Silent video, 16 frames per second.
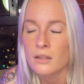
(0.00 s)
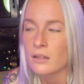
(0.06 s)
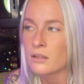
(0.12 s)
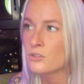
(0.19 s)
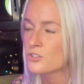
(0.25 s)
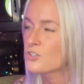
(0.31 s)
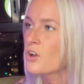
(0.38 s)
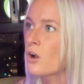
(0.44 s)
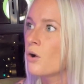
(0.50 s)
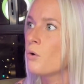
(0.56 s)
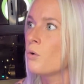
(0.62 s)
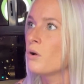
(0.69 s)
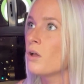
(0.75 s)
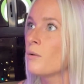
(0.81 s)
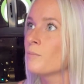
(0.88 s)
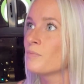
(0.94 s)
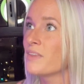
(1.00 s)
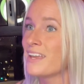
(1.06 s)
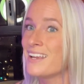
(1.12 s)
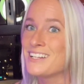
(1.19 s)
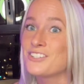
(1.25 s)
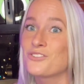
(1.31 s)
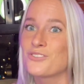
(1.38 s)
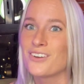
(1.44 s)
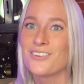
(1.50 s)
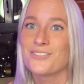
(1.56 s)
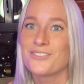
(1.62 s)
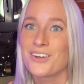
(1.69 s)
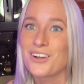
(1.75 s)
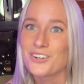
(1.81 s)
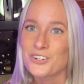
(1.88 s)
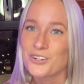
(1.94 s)
So it's
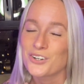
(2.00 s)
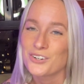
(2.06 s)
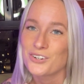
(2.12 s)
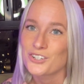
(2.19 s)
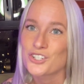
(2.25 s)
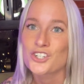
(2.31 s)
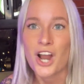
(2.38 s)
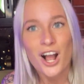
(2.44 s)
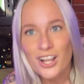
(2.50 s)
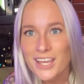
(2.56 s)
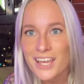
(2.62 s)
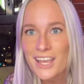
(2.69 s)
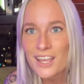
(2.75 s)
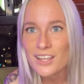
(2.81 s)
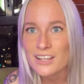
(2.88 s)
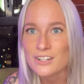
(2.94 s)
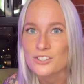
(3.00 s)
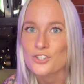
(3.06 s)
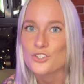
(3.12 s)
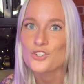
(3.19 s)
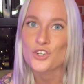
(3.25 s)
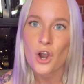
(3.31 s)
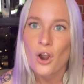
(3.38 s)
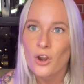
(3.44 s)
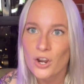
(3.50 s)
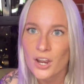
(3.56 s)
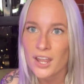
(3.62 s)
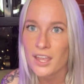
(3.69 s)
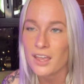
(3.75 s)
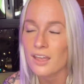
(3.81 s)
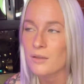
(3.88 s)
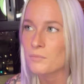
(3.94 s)
shocking, it's
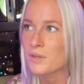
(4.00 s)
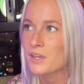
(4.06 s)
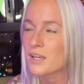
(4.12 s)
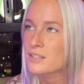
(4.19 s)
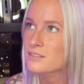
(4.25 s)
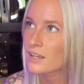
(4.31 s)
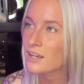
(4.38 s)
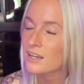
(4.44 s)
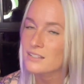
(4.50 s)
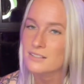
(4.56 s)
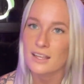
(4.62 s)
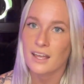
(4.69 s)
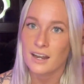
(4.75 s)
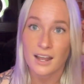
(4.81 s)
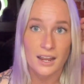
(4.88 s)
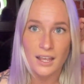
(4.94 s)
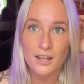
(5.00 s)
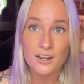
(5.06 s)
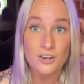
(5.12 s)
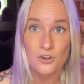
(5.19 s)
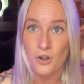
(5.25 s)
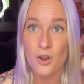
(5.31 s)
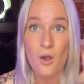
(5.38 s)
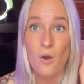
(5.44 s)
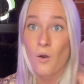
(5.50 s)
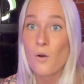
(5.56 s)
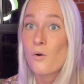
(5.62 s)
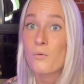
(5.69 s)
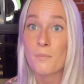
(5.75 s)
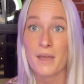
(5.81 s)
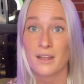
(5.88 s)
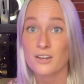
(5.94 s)
jarring, because like I said, I had no
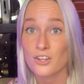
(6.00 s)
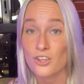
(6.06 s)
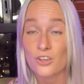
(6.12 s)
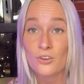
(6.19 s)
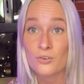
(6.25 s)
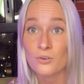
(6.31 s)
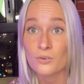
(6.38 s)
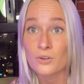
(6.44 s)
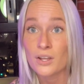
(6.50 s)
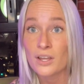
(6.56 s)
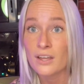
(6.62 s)
menu.